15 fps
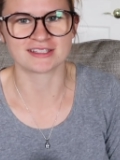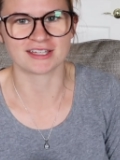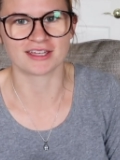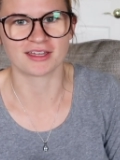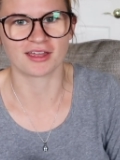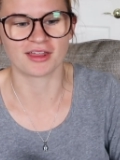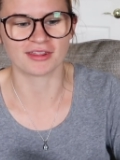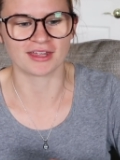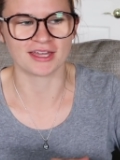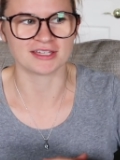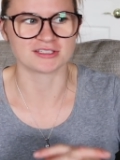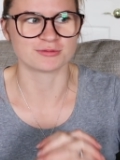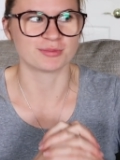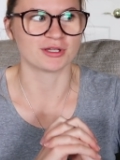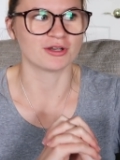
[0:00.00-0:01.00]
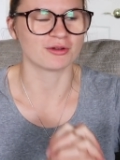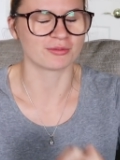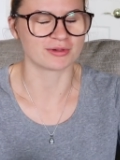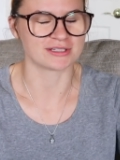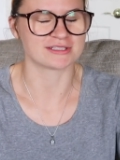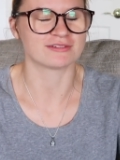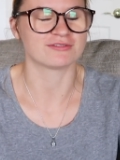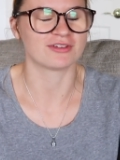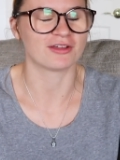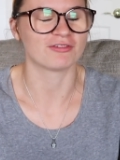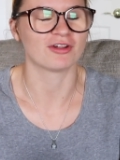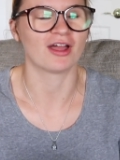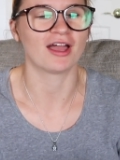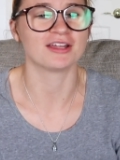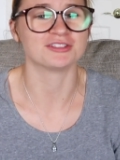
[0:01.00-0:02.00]
thing that has been a recent
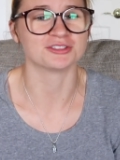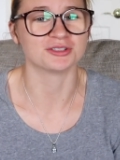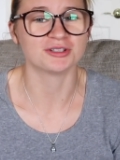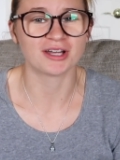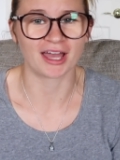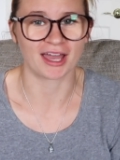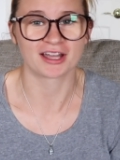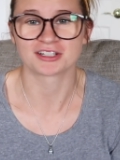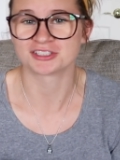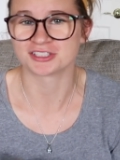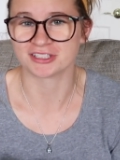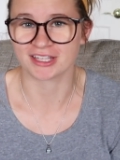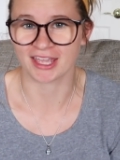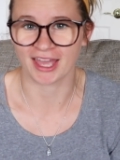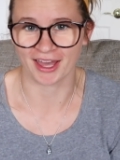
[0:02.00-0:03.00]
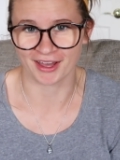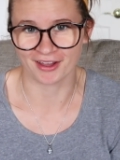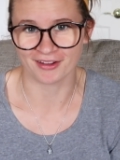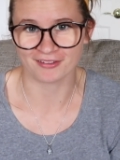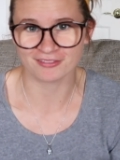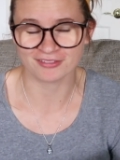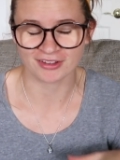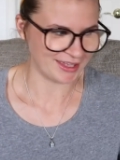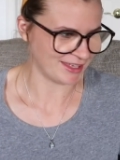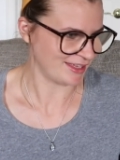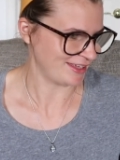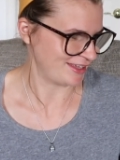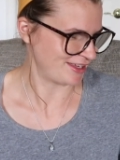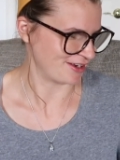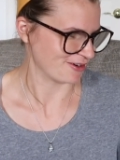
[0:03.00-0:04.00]
favorite, I don't actually have
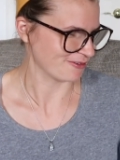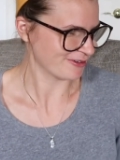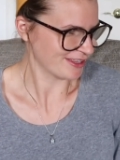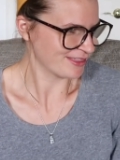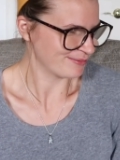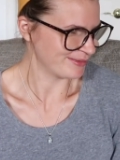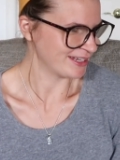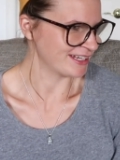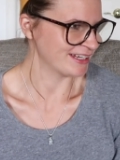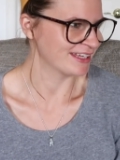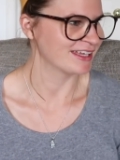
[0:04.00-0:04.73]
it here with me.